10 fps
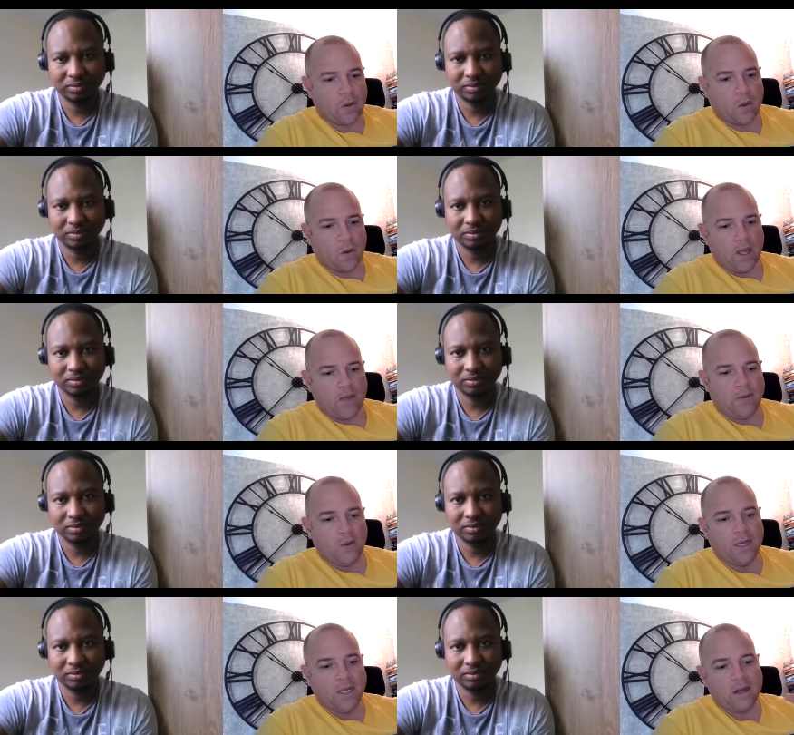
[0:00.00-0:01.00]
Speaker 1: know,
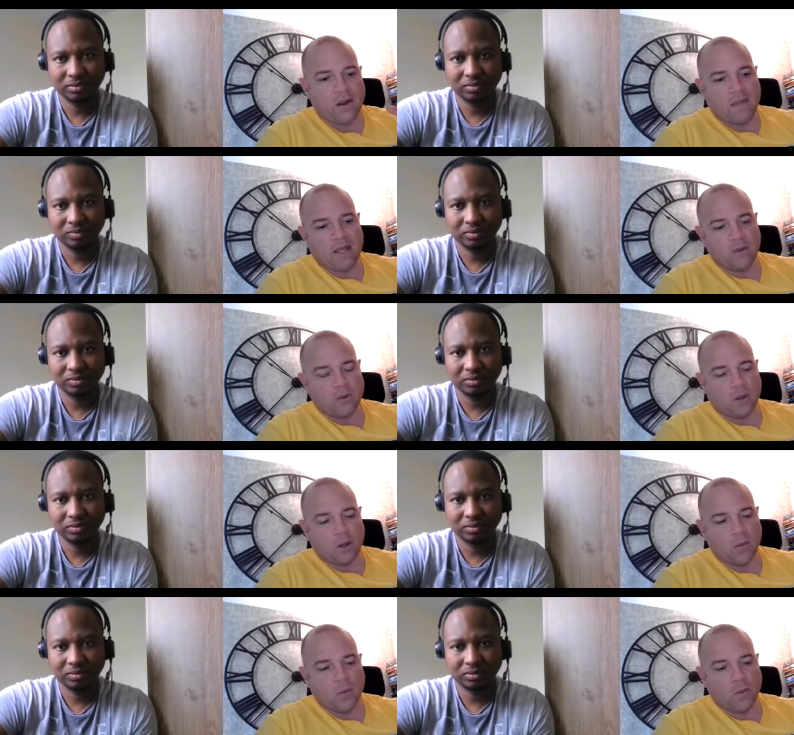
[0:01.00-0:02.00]
if you needed a
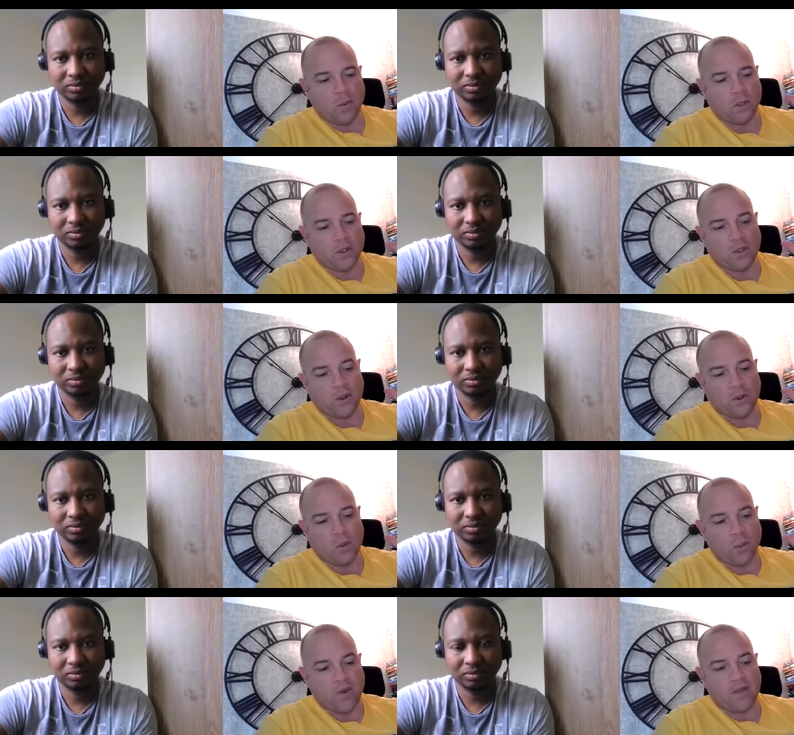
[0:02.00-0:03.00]
mentor, would you
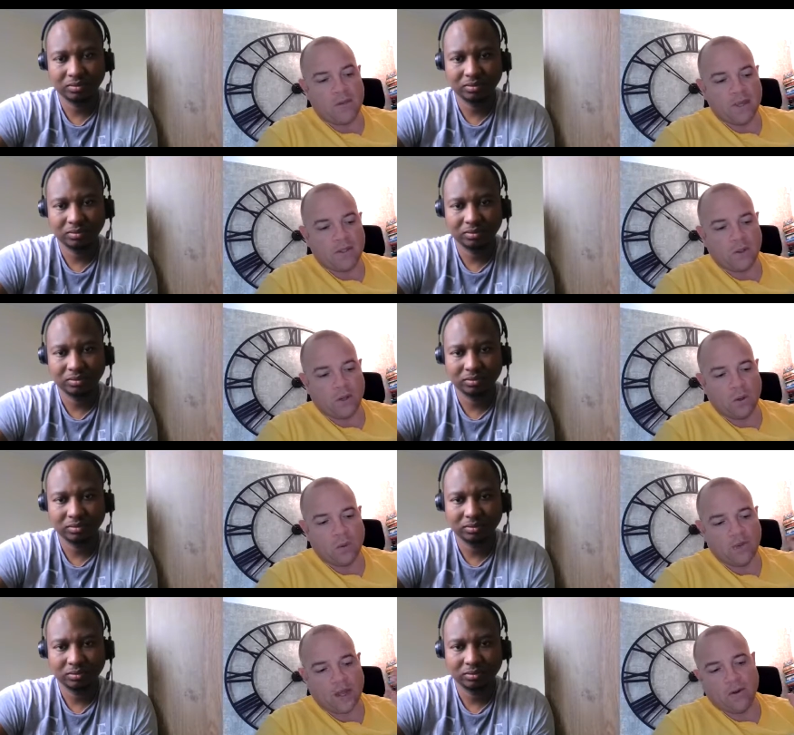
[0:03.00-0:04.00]
do it with a mentor
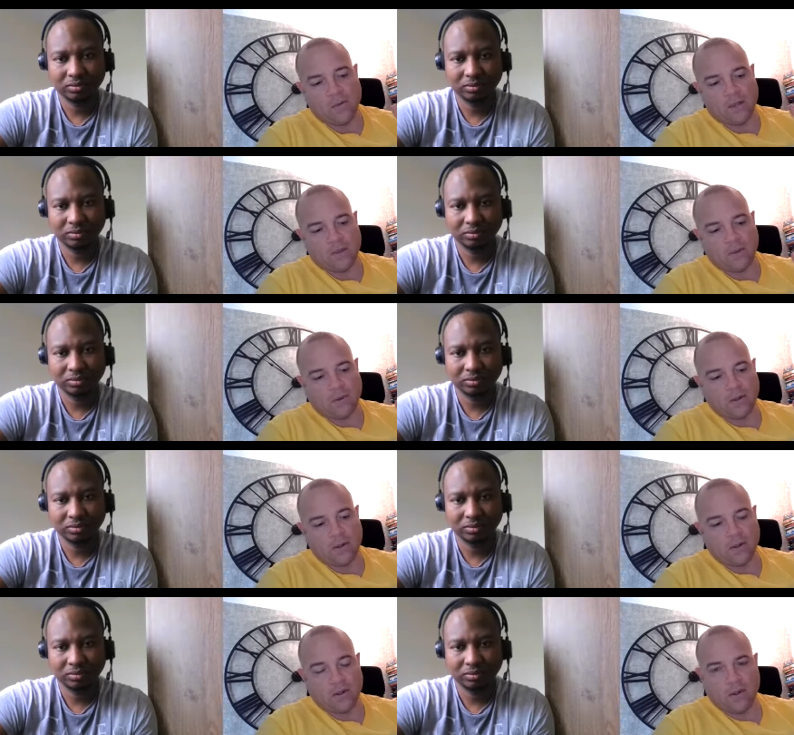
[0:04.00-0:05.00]
or without a
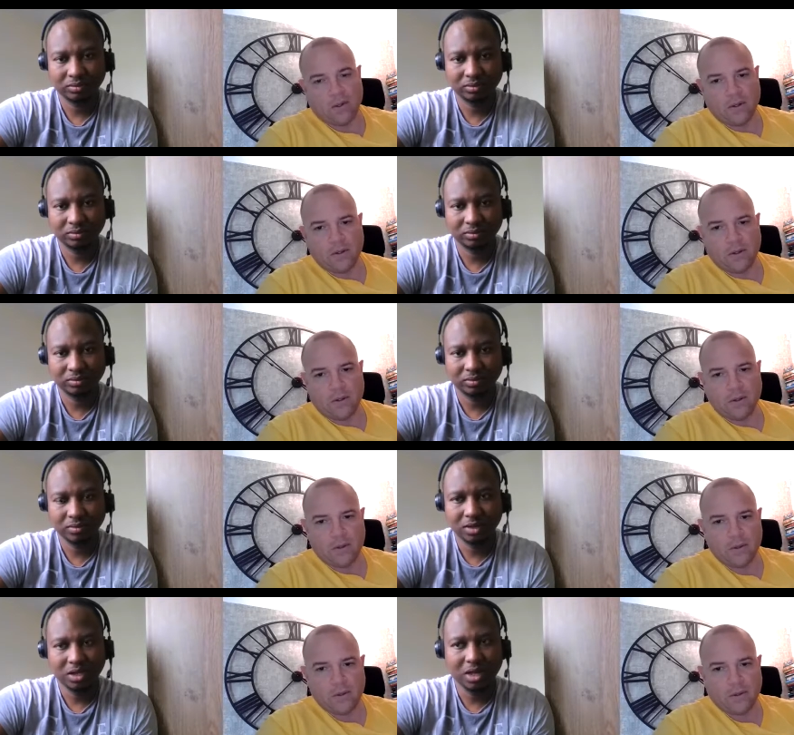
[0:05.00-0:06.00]
mentor?
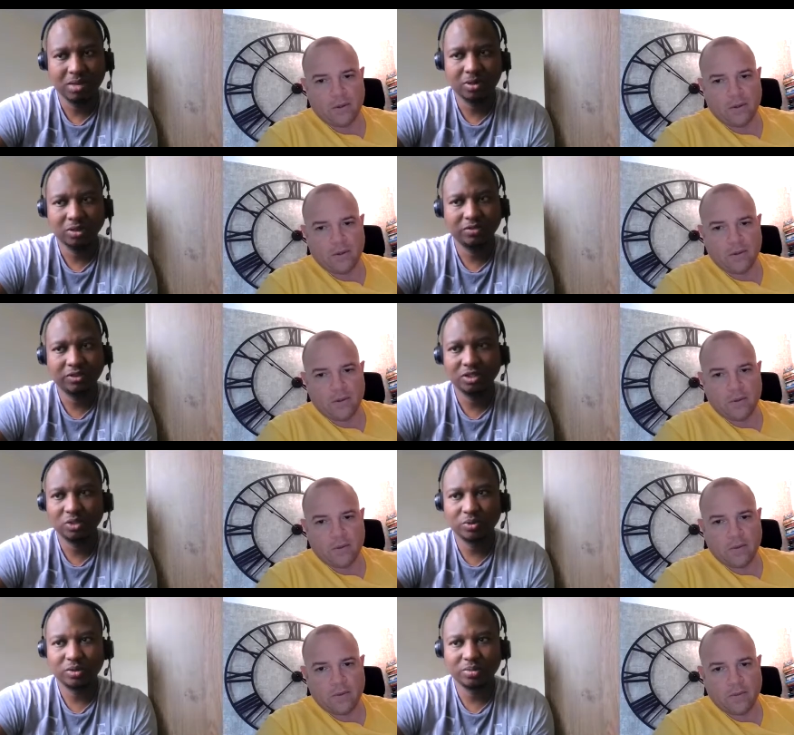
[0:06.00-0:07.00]
Speaker 2: Um, I'll definitely
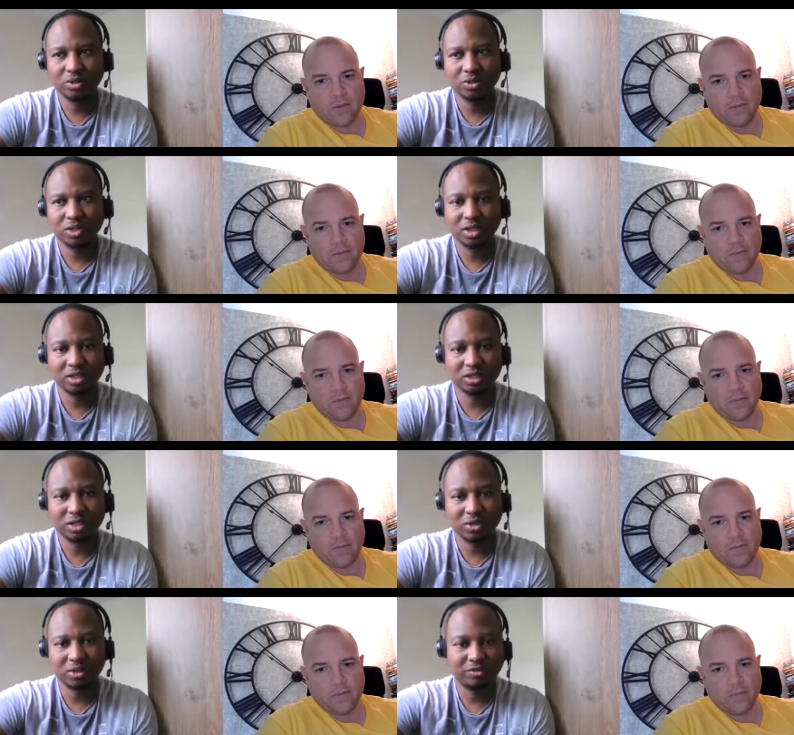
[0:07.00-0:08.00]
do with a mentor. Like, you
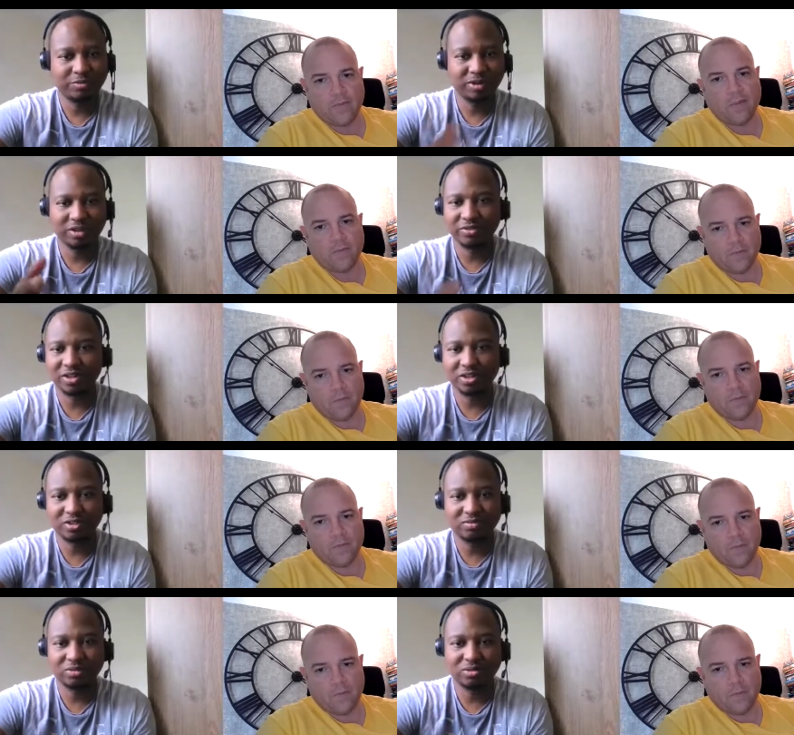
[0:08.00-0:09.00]
know, you've been a really
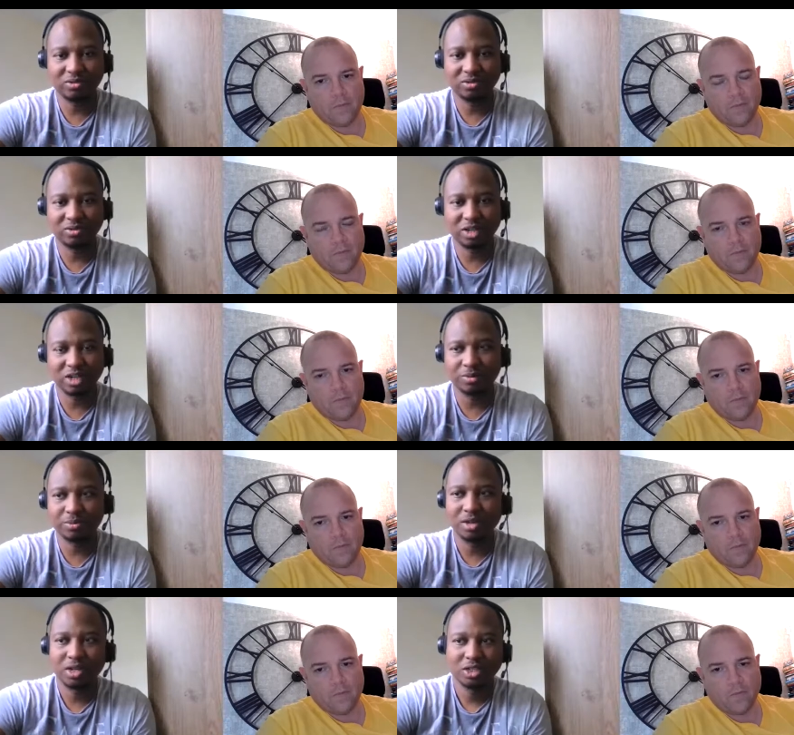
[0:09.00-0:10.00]
good help.
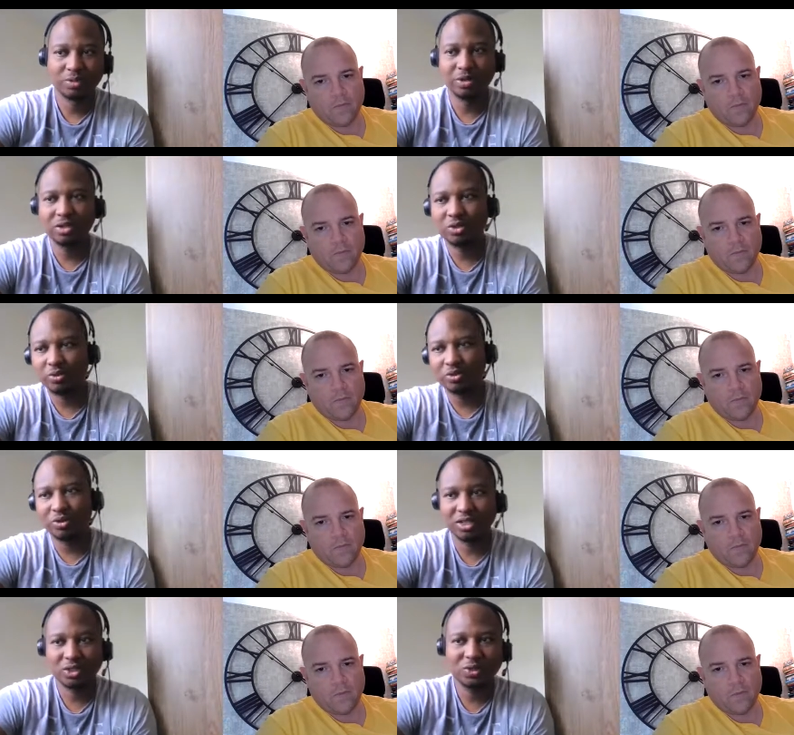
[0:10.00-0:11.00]
To be honest with you,
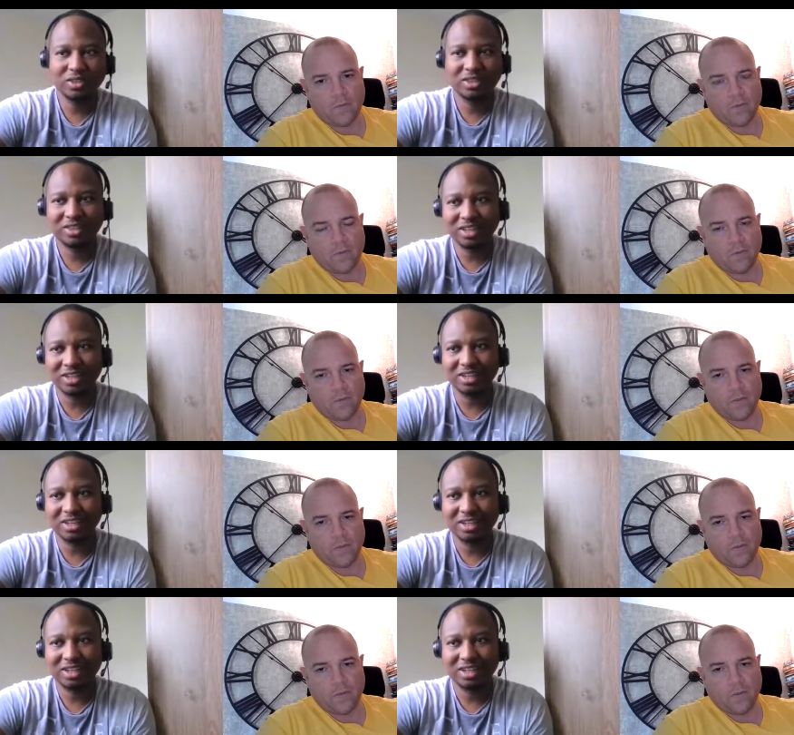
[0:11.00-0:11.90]
I don't think